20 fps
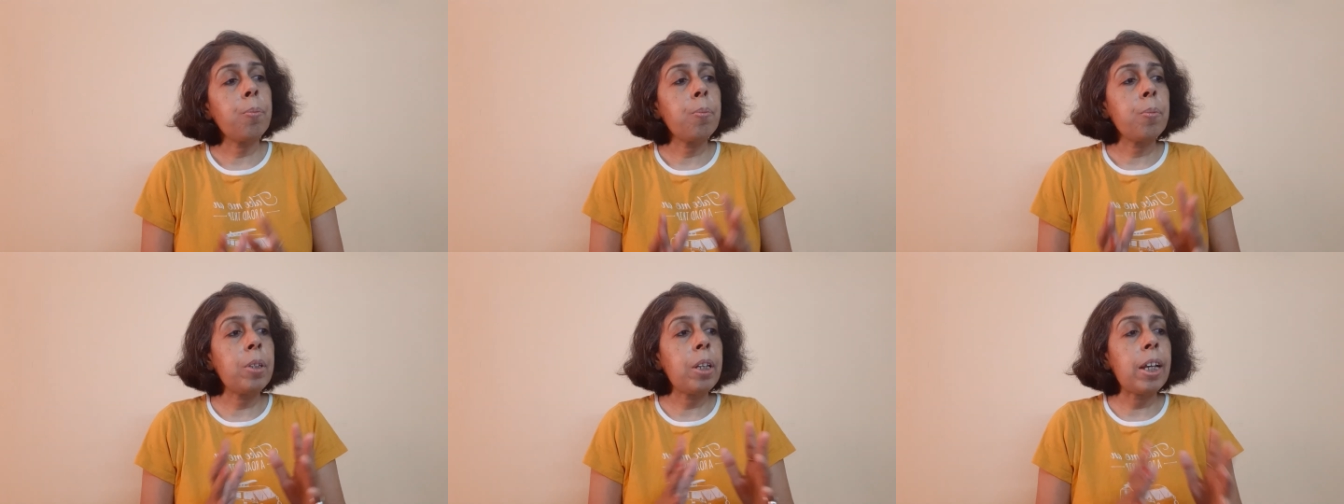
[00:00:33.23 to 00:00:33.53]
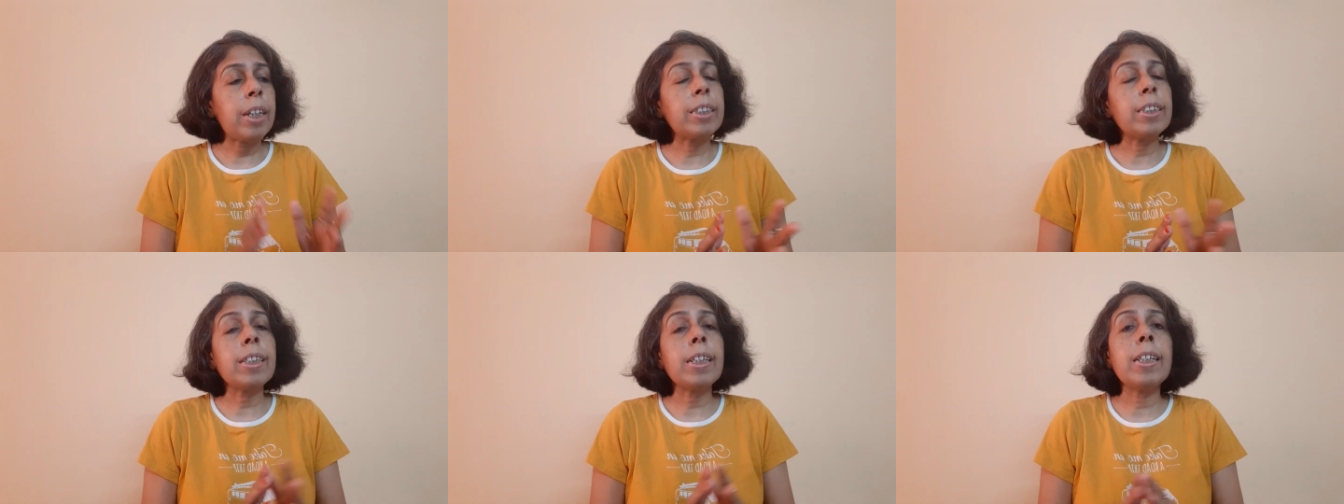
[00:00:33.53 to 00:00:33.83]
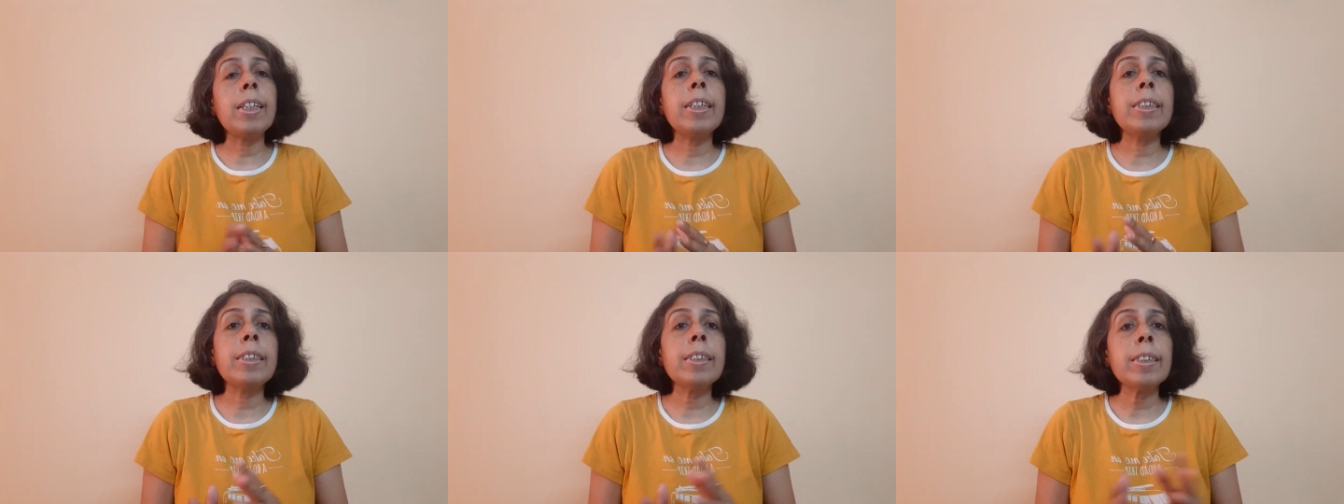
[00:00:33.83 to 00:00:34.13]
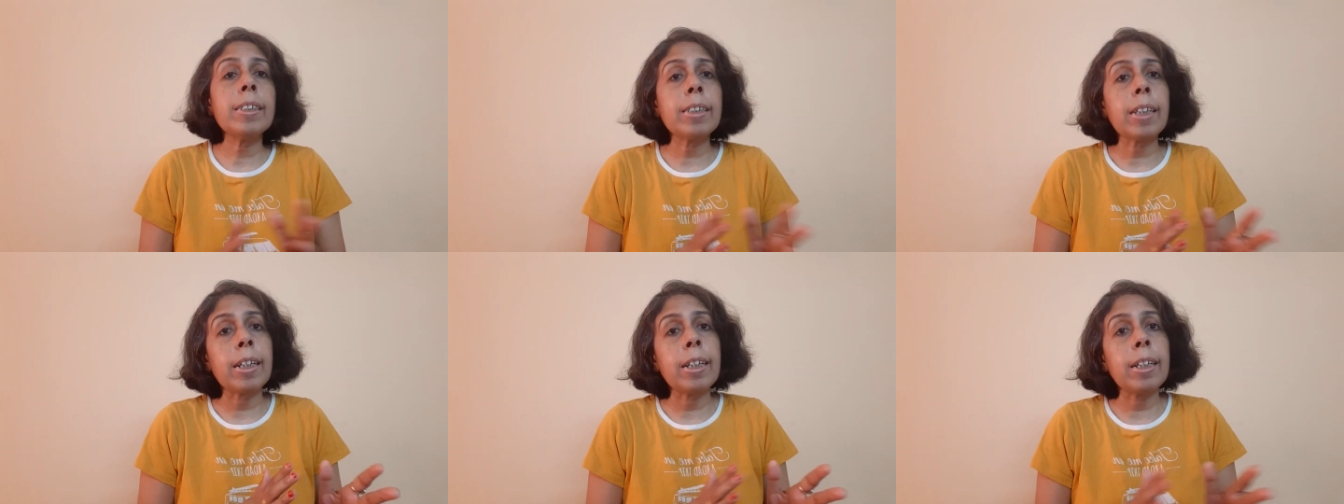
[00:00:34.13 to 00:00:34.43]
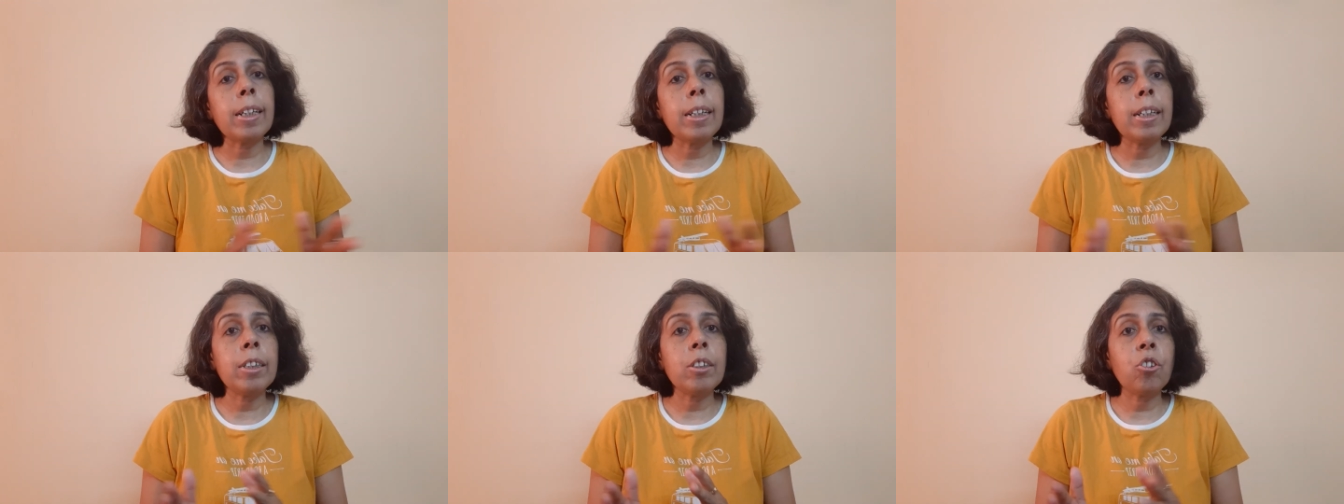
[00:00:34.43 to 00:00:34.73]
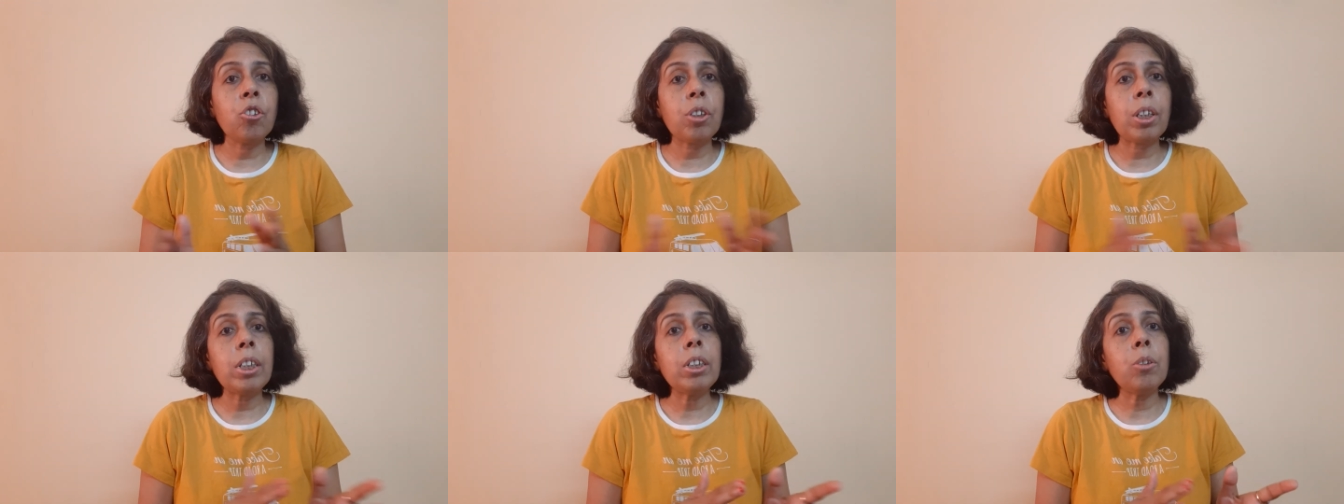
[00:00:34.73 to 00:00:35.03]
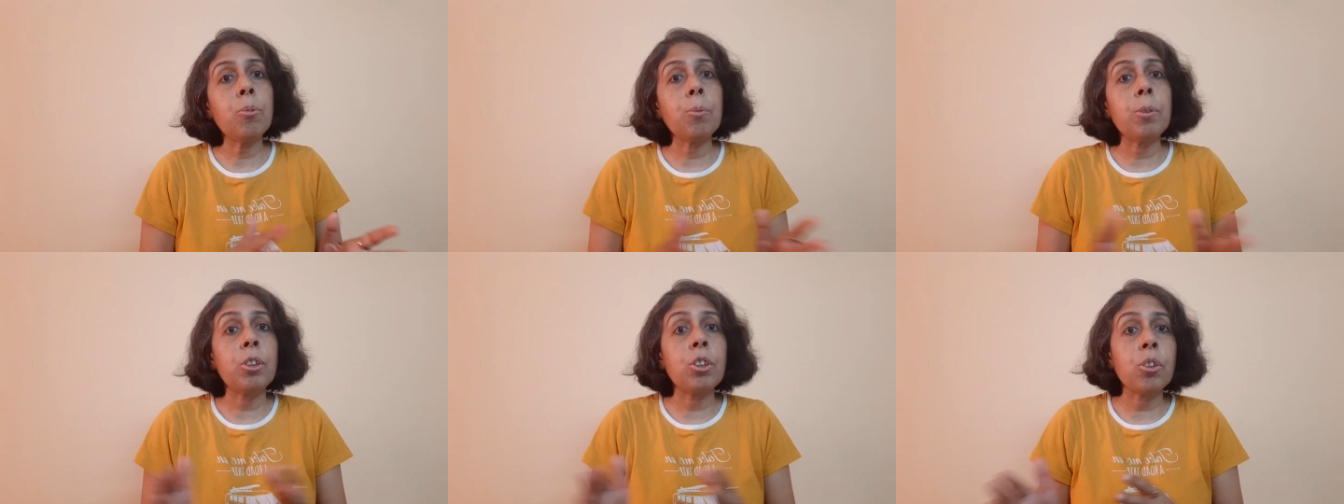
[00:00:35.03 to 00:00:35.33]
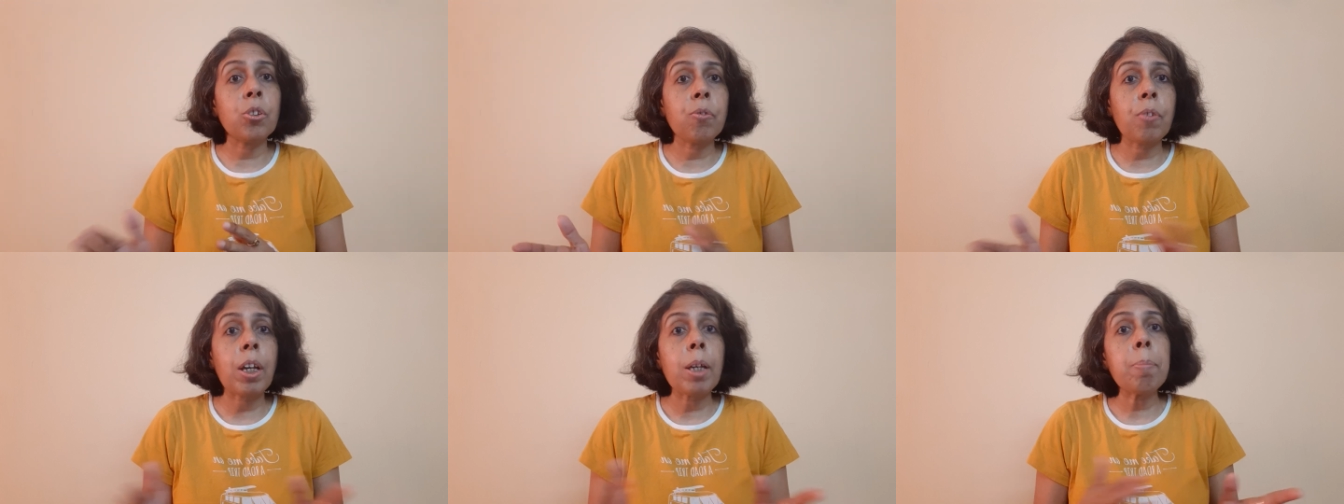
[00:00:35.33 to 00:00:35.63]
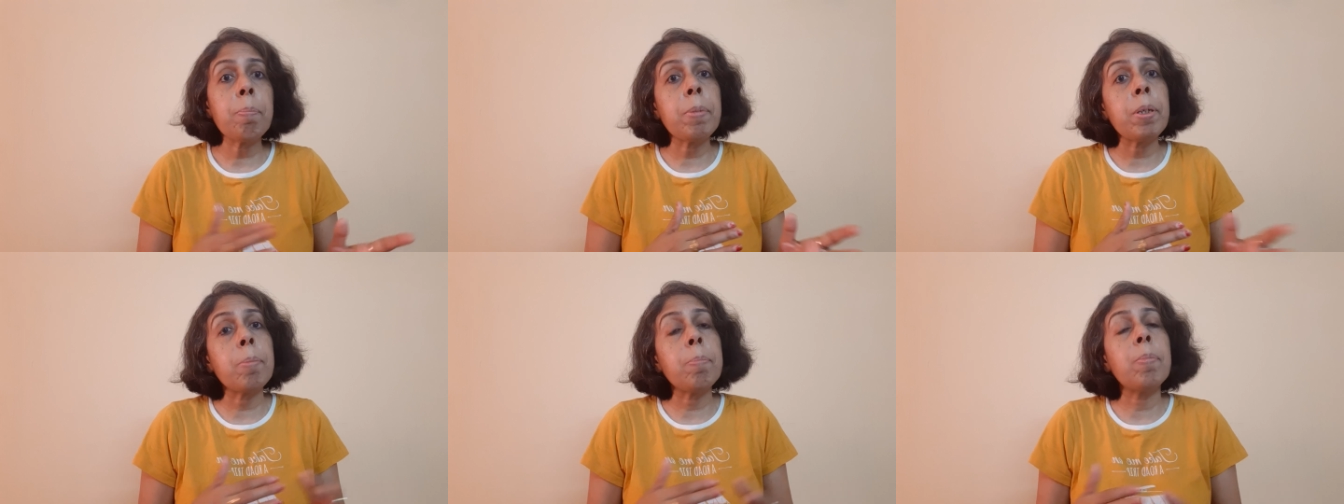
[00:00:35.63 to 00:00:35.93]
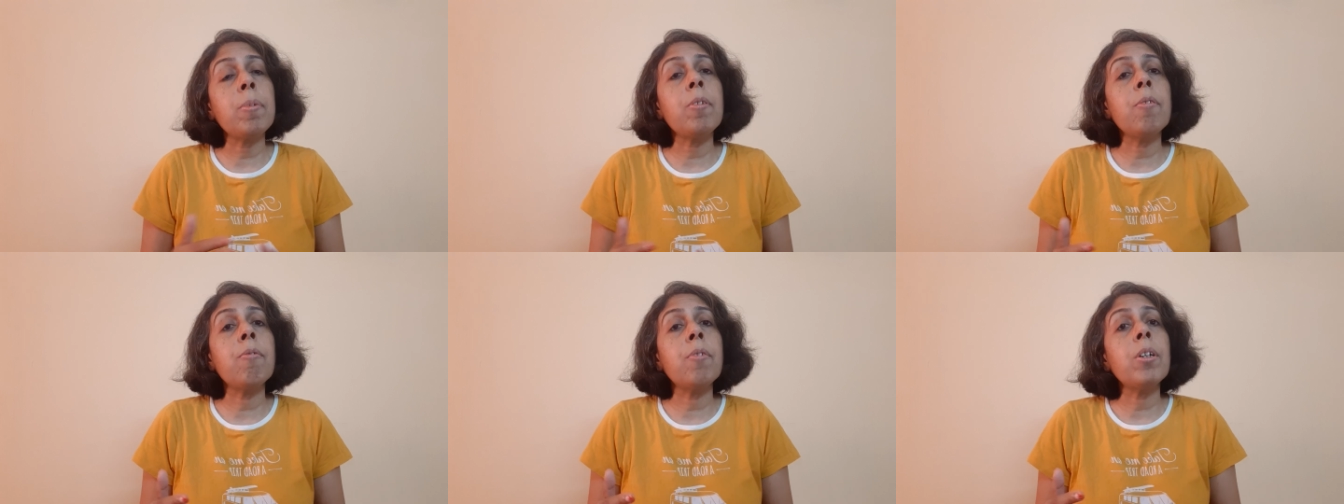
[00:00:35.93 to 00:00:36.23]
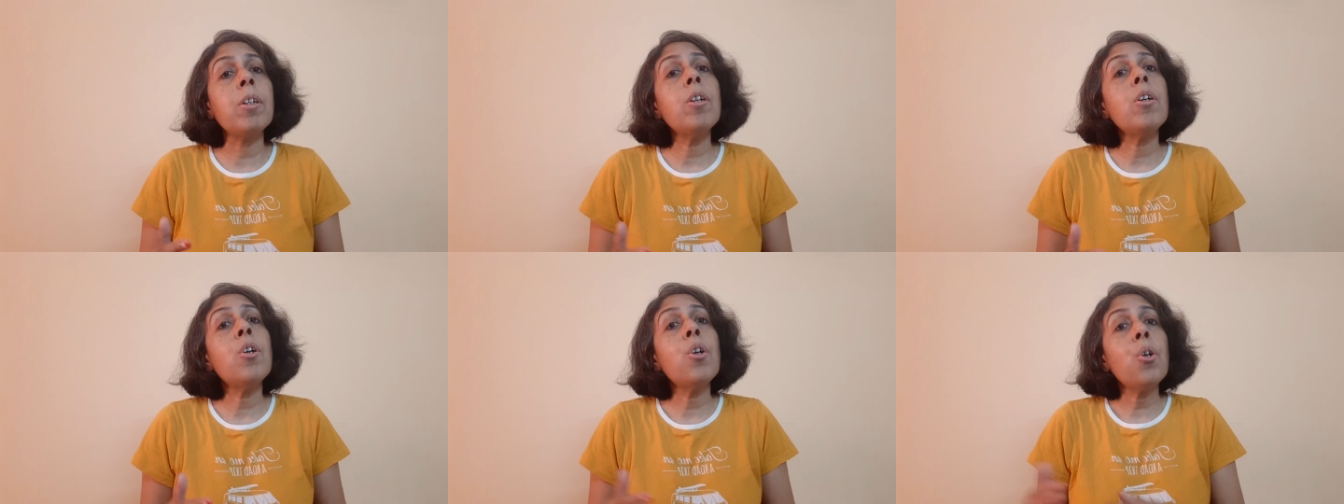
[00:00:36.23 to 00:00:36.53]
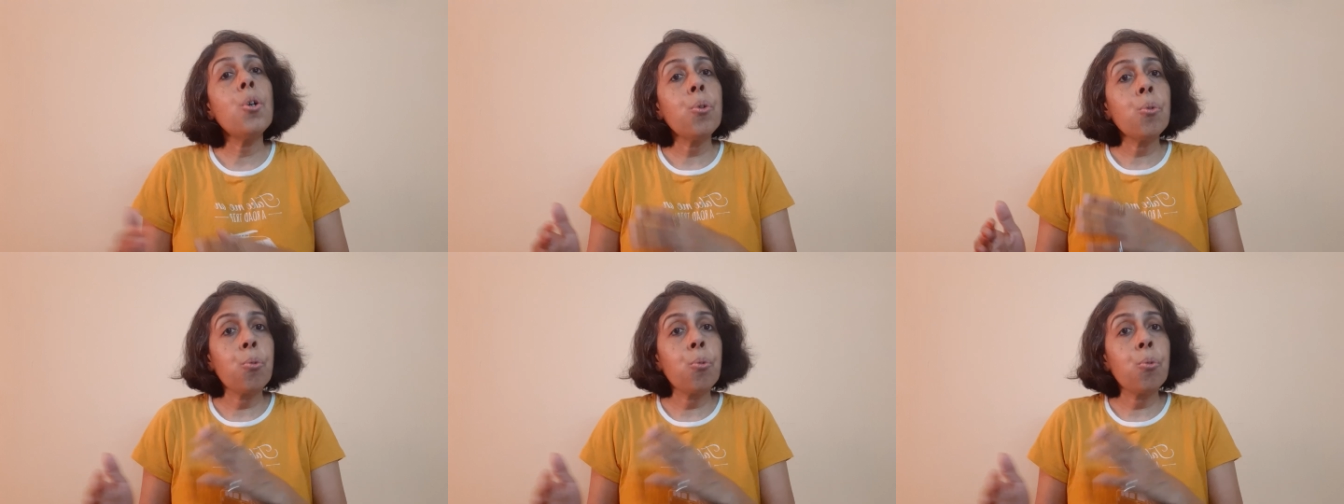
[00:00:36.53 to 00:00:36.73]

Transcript: the escalator suddenly changed which is why people were